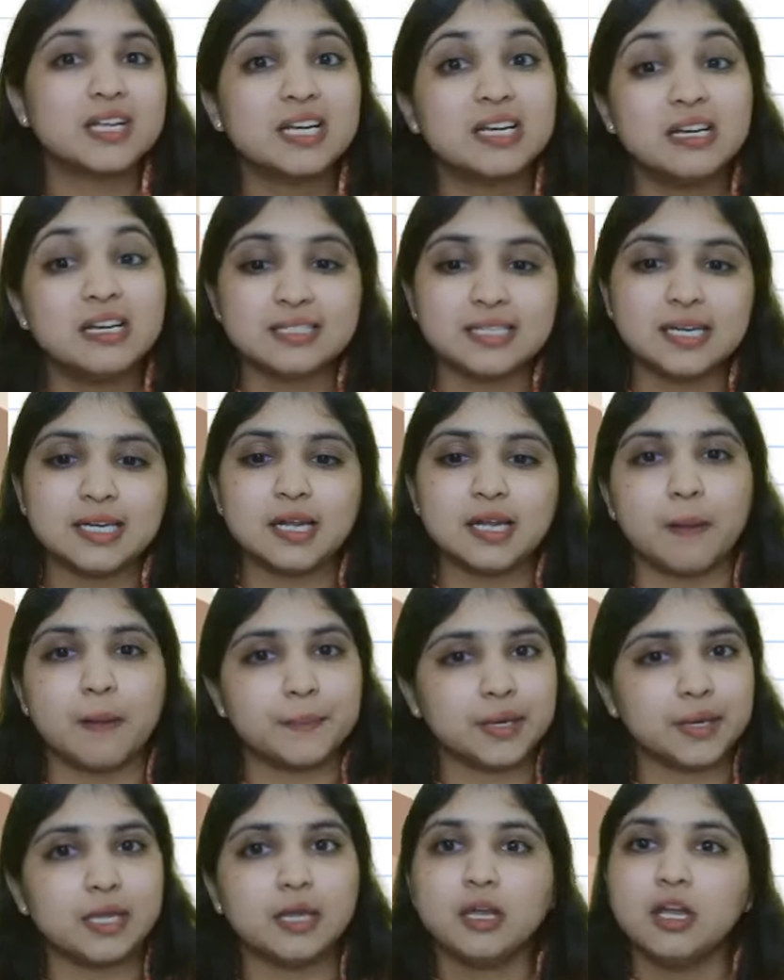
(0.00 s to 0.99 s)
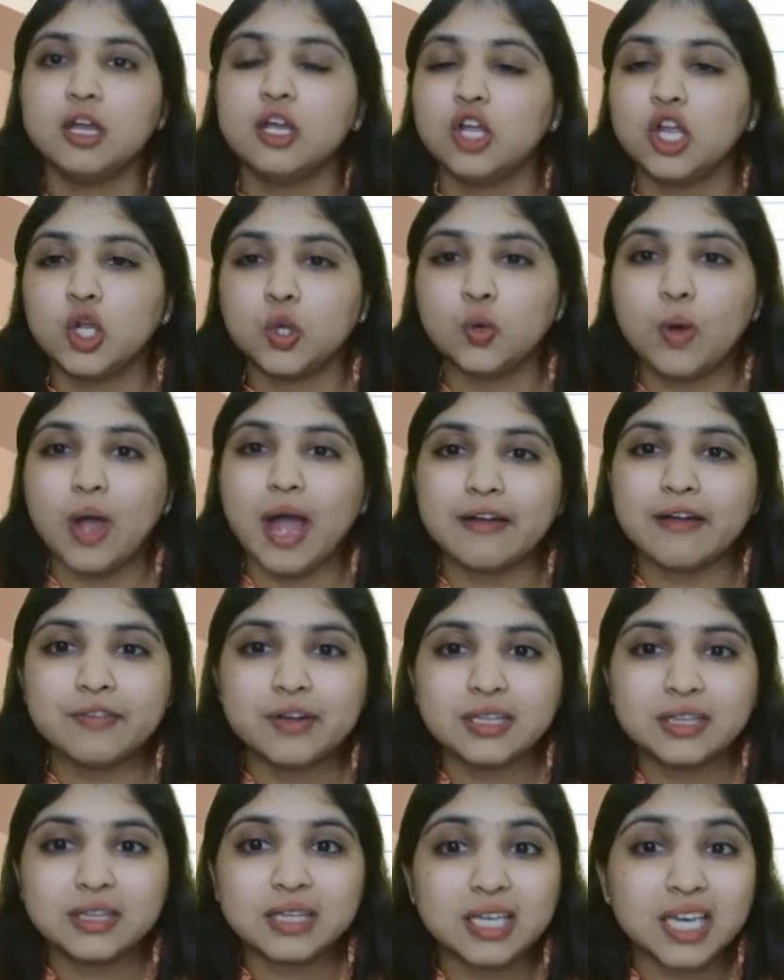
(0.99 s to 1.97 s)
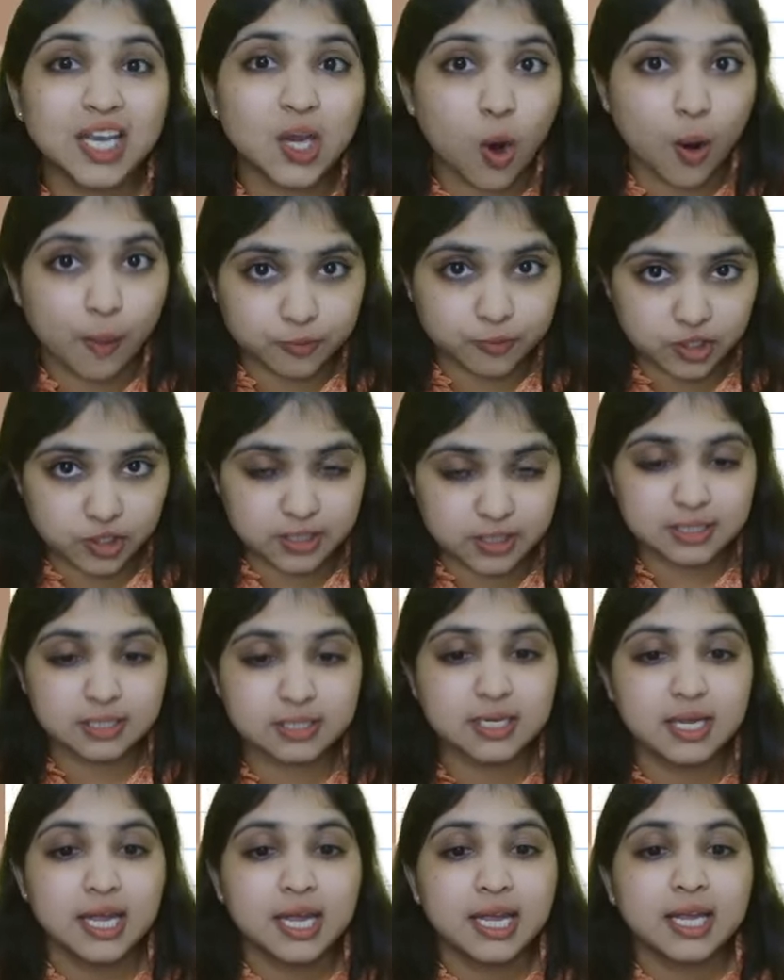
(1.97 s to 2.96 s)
Listen company, you have three options.